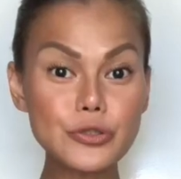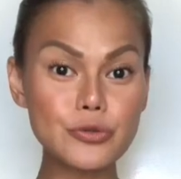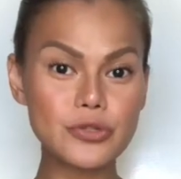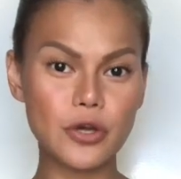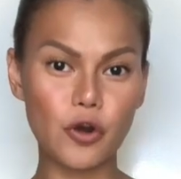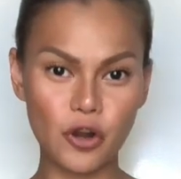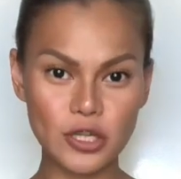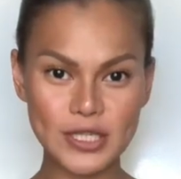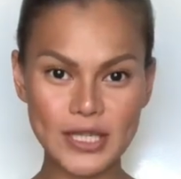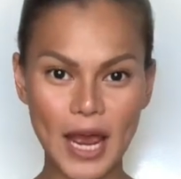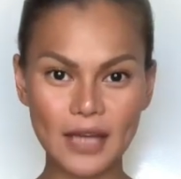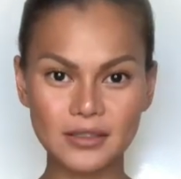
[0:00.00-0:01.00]
use a
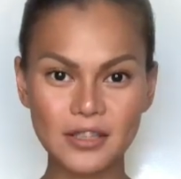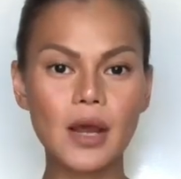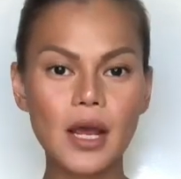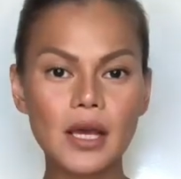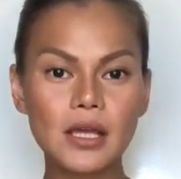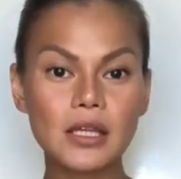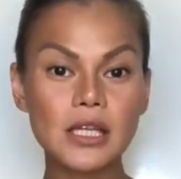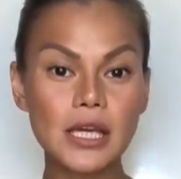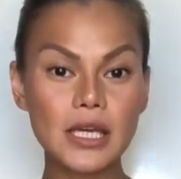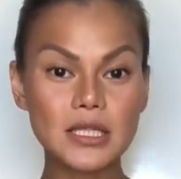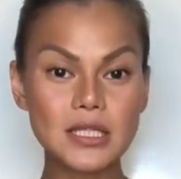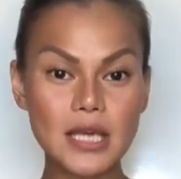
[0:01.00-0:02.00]
corset, the
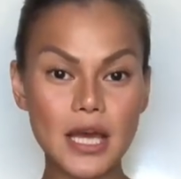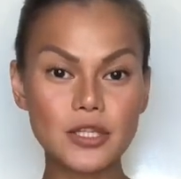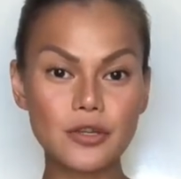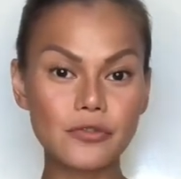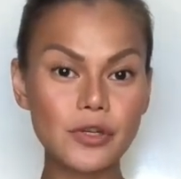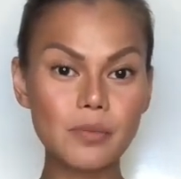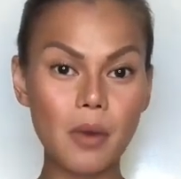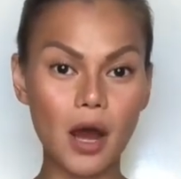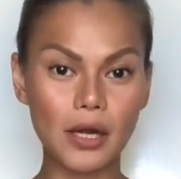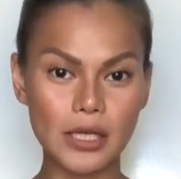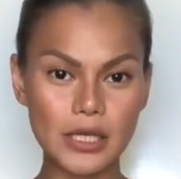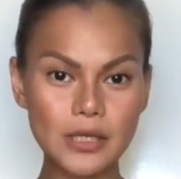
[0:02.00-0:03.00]
insides of your
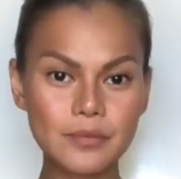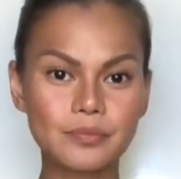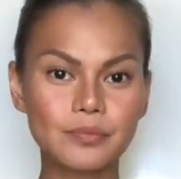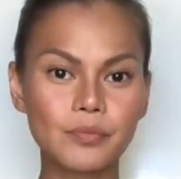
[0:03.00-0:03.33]
body